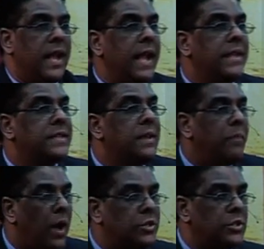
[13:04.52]
and say,
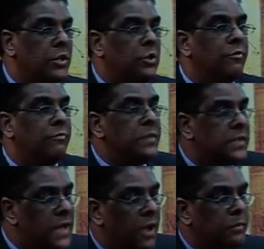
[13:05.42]
Pastor, you've
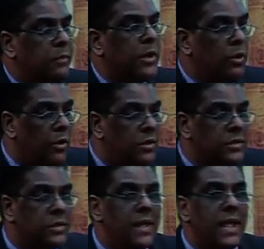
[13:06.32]
missed out because